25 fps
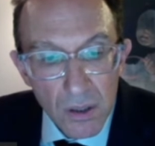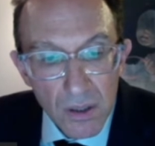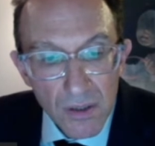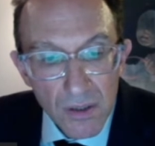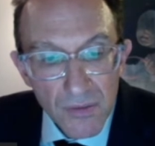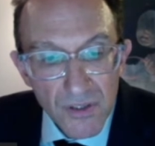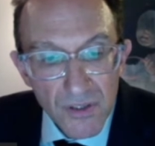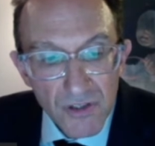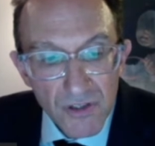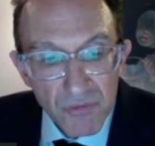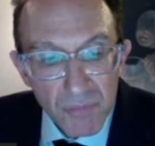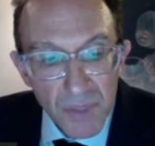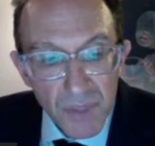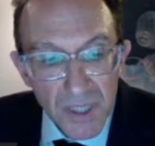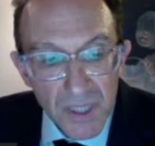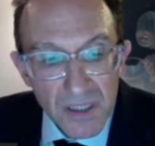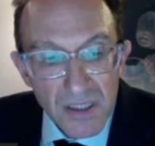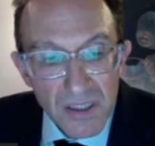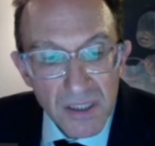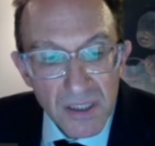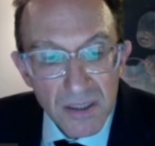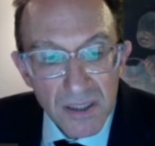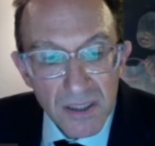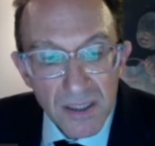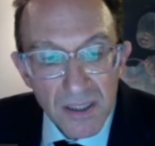This means
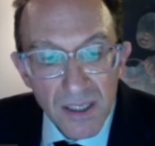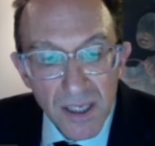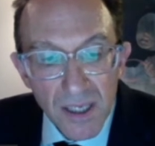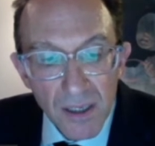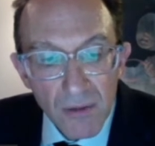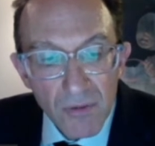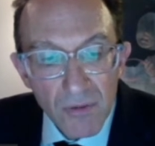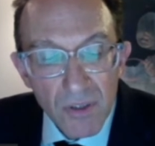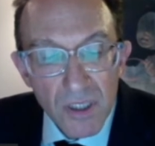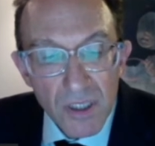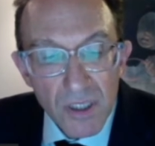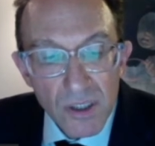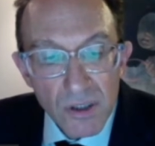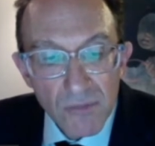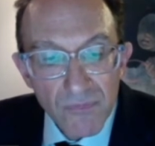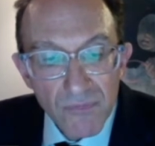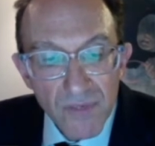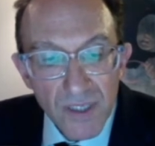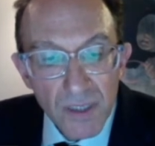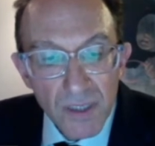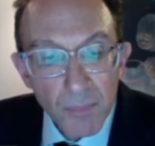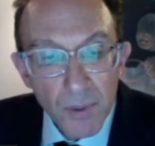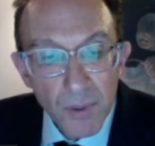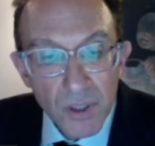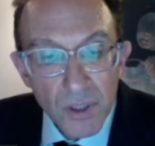that the inheritance of
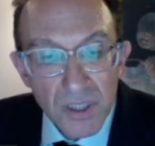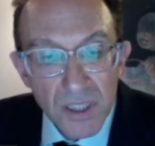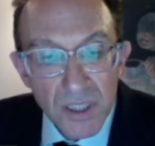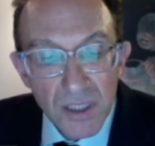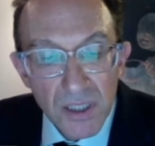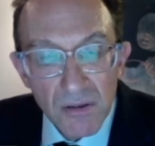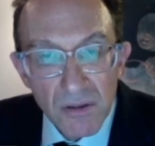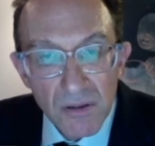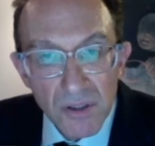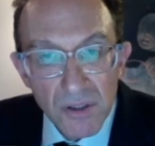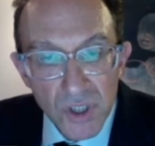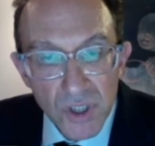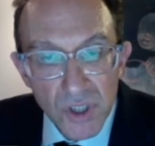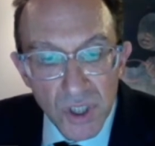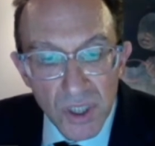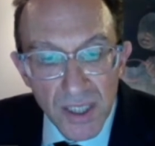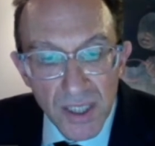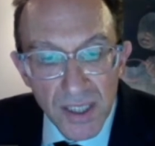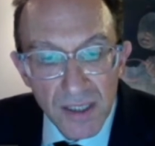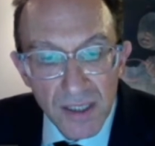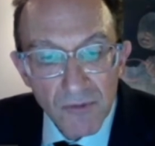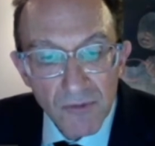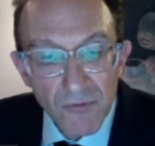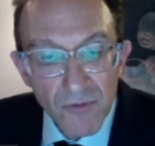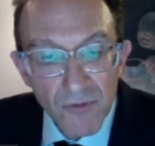any particular
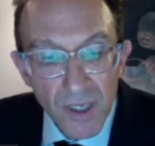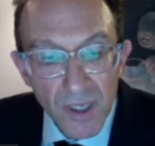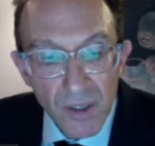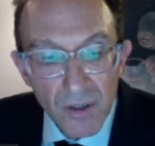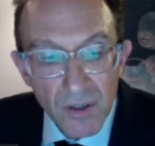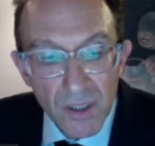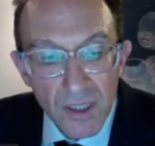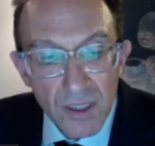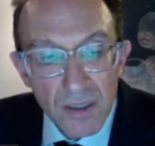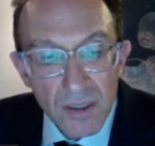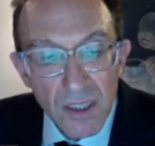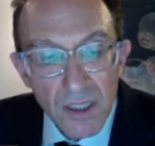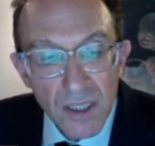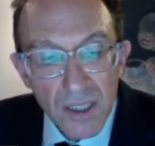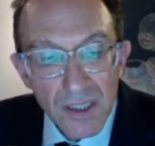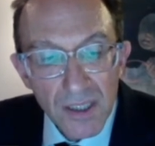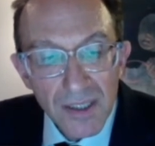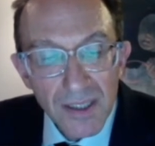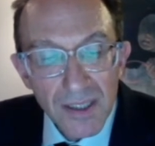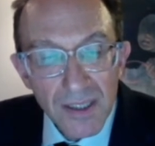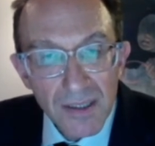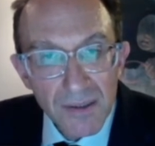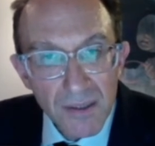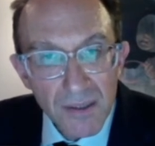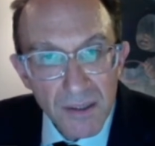genetic variant
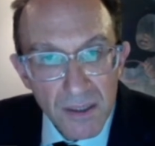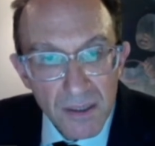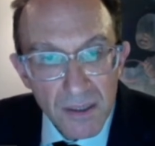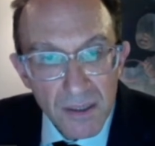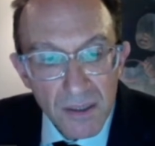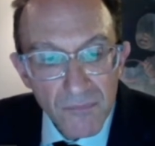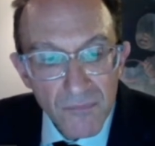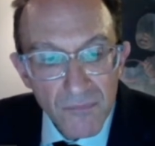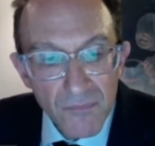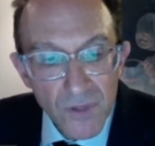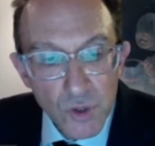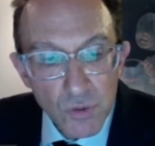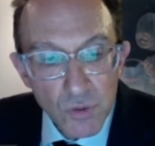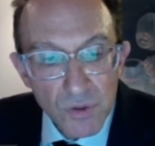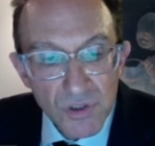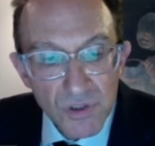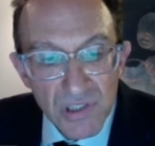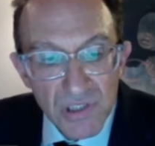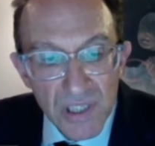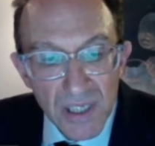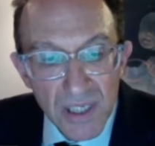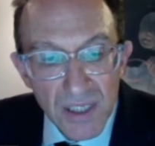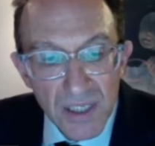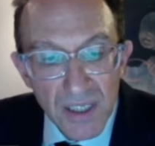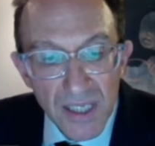in an individual's
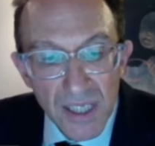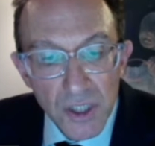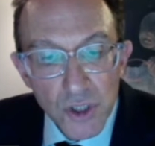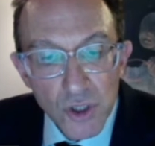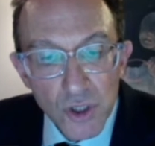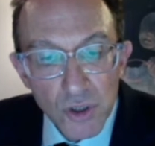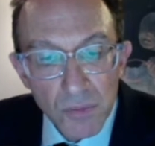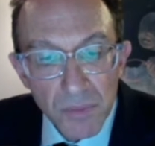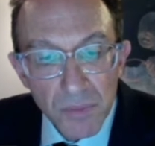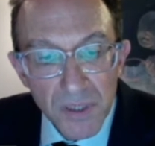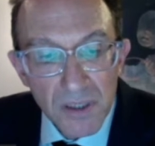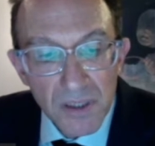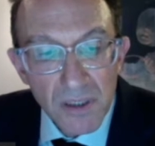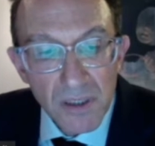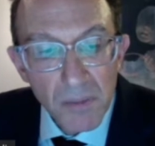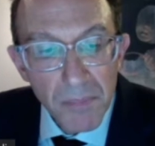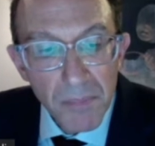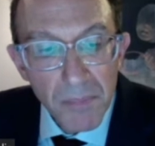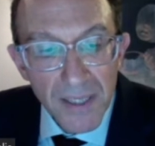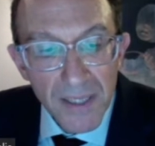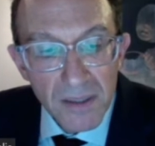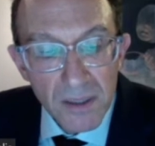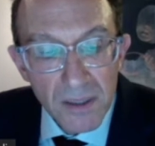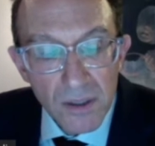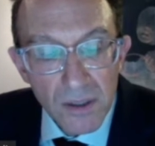DNA should be
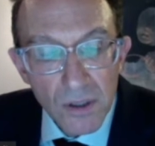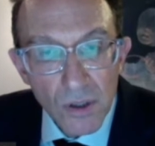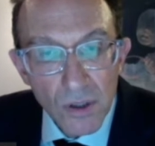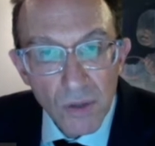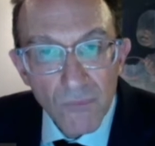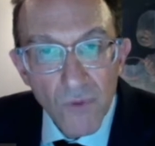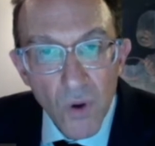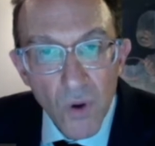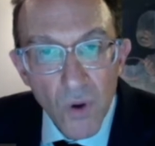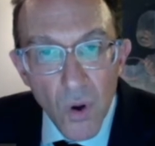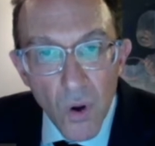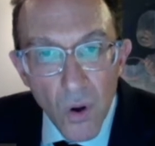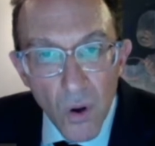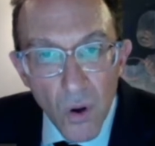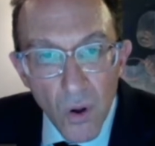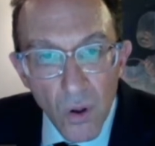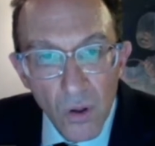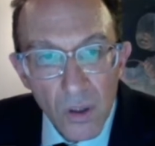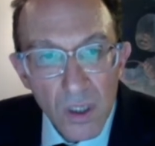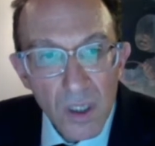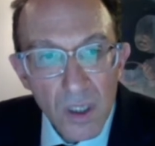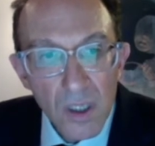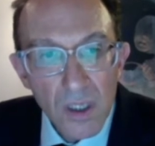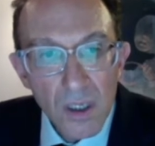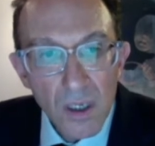independent of
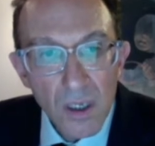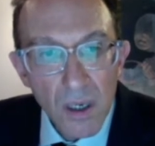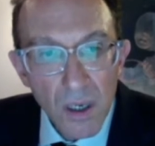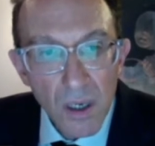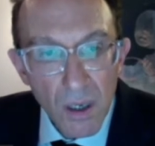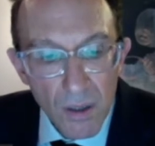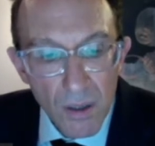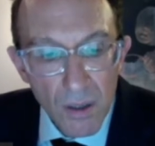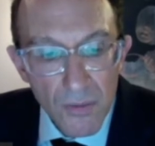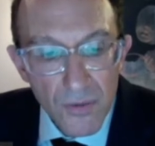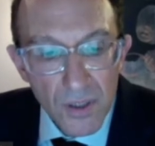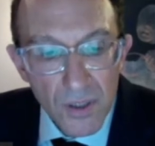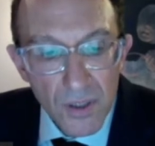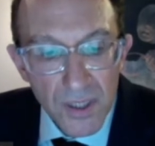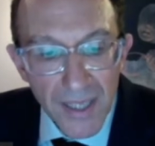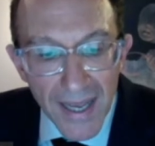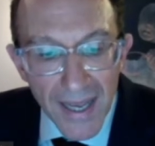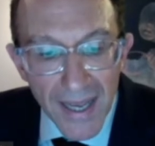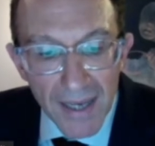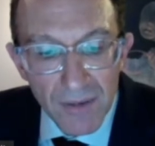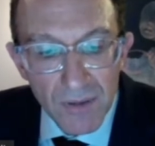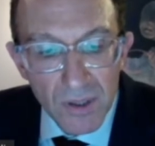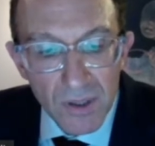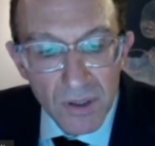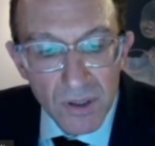all other
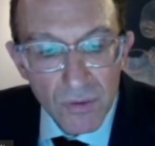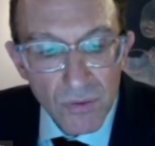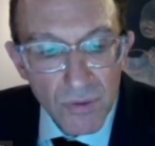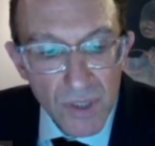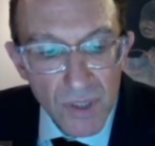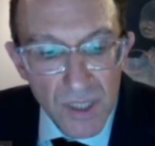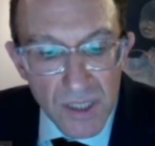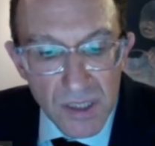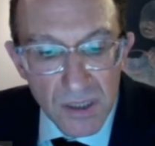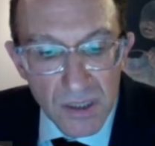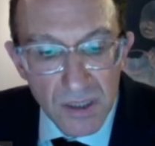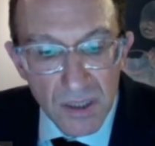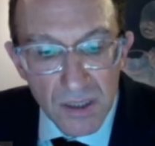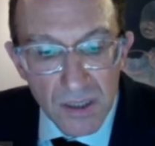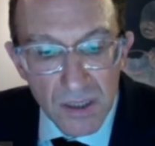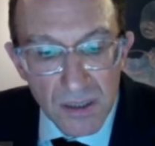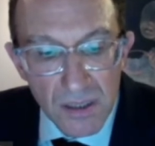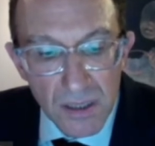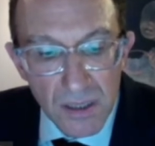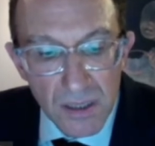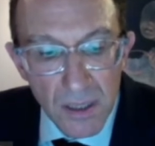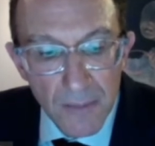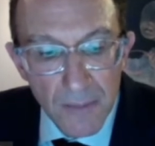characteristics.